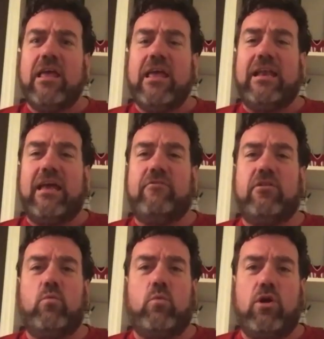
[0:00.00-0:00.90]
and having
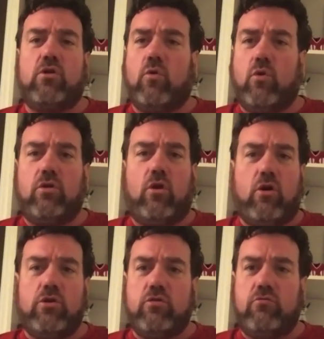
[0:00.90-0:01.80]
to work all
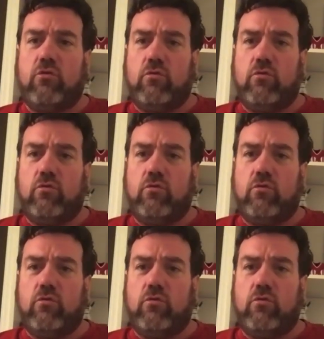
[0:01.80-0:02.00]
on your own,